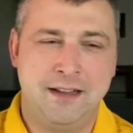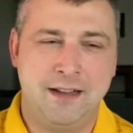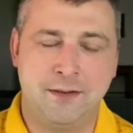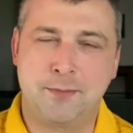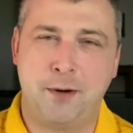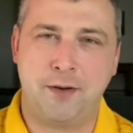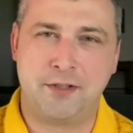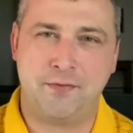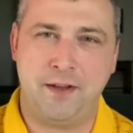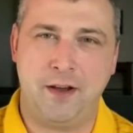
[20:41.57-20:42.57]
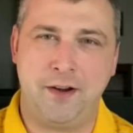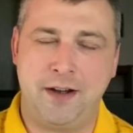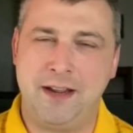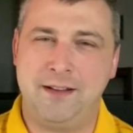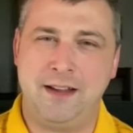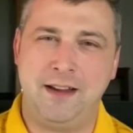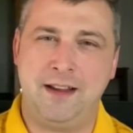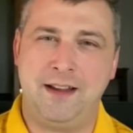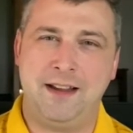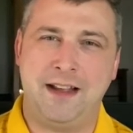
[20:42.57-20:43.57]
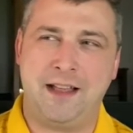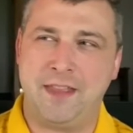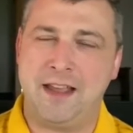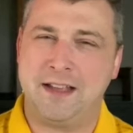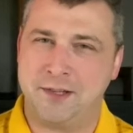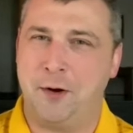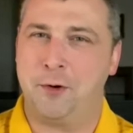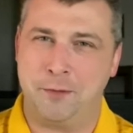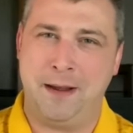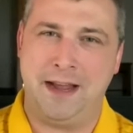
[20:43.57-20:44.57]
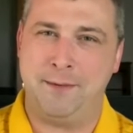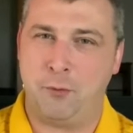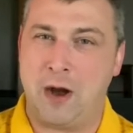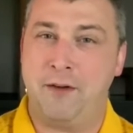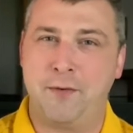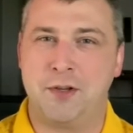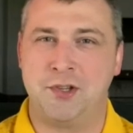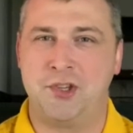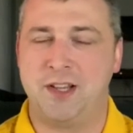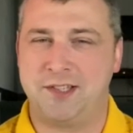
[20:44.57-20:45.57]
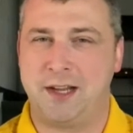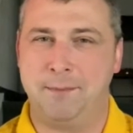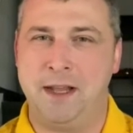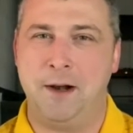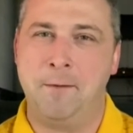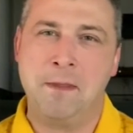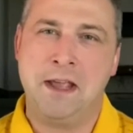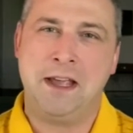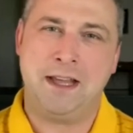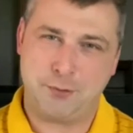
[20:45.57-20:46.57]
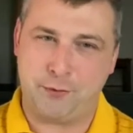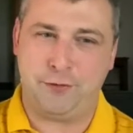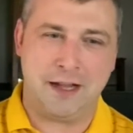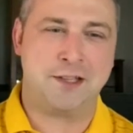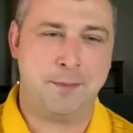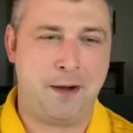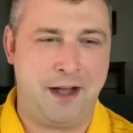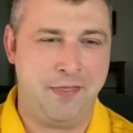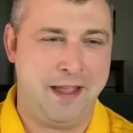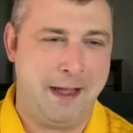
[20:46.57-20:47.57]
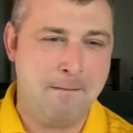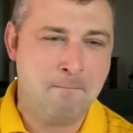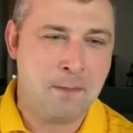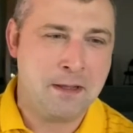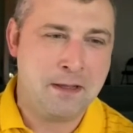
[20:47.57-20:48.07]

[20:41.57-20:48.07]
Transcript: It was part of his failure. And he, he, I think as an older man, we're right in 1st and 2nd Peter, he's reflecting upon that.